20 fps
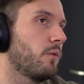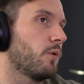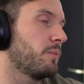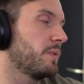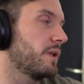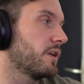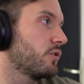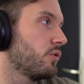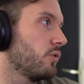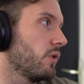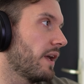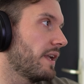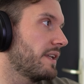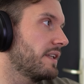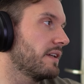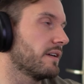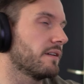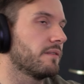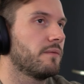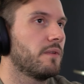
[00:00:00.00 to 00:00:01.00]
would be a cool
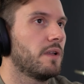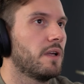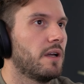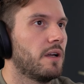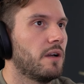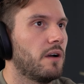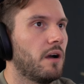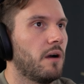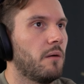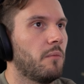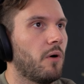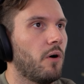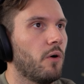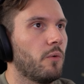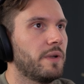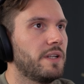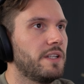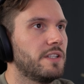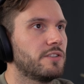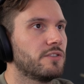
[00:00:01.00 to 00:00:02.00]
idea. All
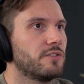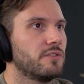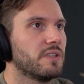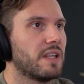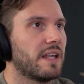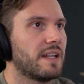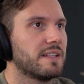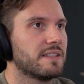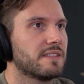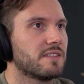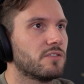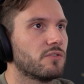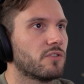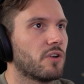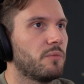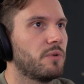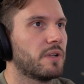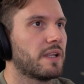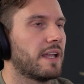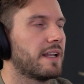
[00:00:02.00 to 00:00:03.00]
we need to do then is to
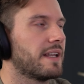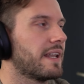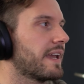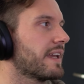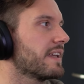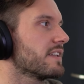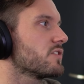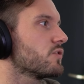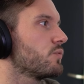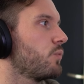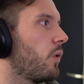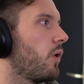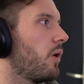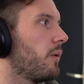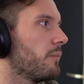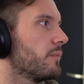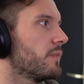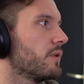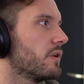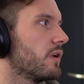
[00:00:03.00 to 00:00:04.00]
communicate like a
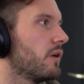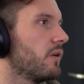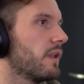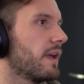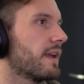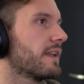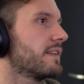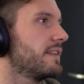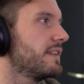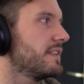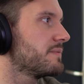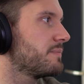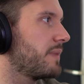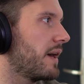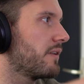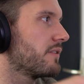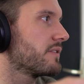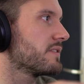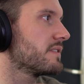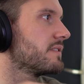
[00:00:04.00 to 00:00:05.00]
swarm, like these
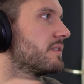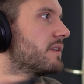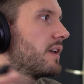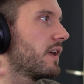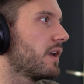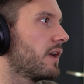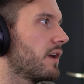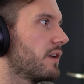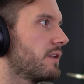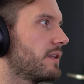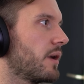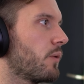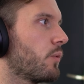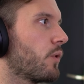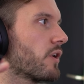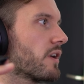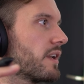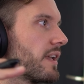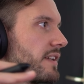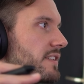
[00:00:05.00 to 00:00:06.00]
pirates, they
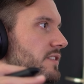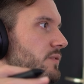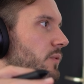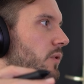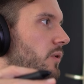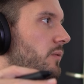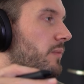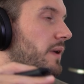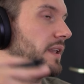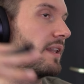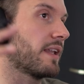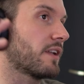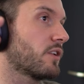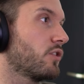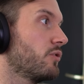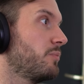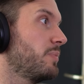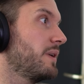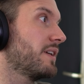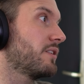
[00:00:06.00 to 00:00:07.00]
work like a swarm, and that
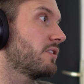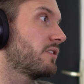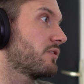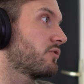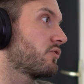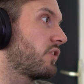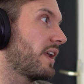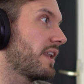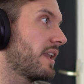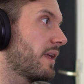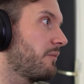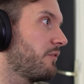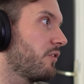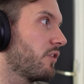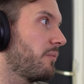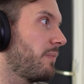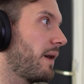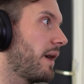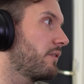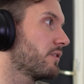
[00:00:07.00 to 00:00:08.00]
could be a great name for
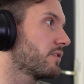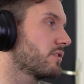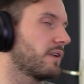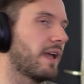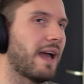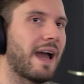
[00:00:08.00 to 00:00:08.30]
a pirate.